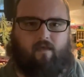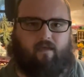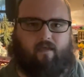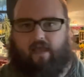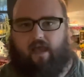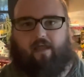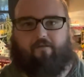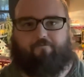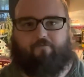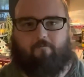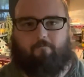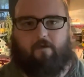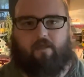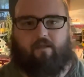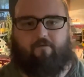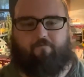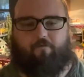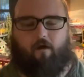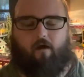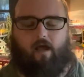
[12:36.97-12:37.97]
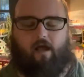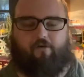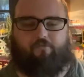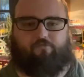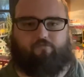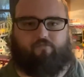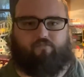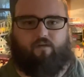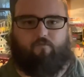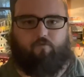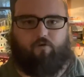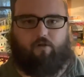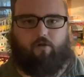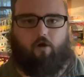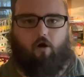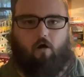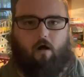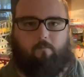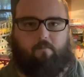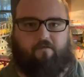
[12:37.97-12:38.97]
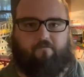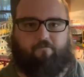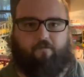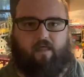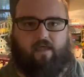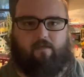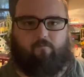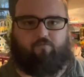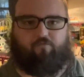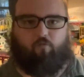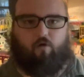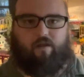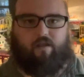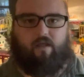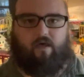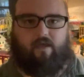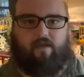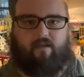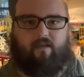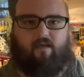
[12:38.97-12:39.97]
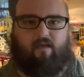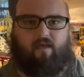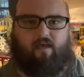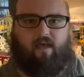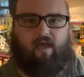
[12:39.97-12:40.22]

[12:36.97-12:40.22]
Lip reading: God forbid if our house was ever to go up in flames one night,